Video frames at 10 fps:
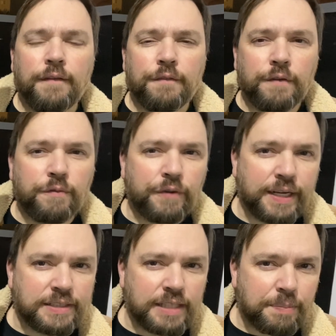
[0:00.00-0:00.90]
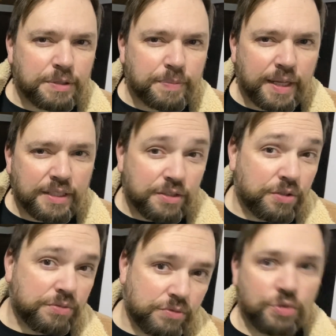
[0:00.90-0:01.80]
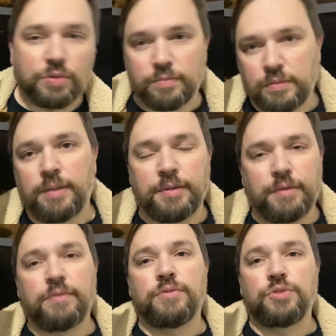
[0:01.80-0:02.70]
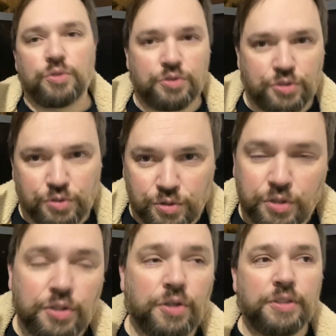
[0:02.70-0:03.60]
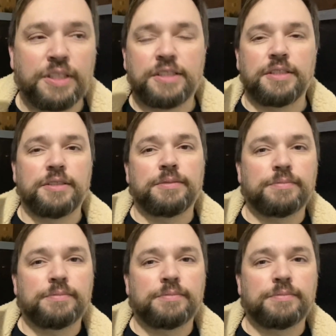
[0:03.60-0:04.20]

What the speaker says: from Frank Zappa's band, you know, George Duke, you don't need to,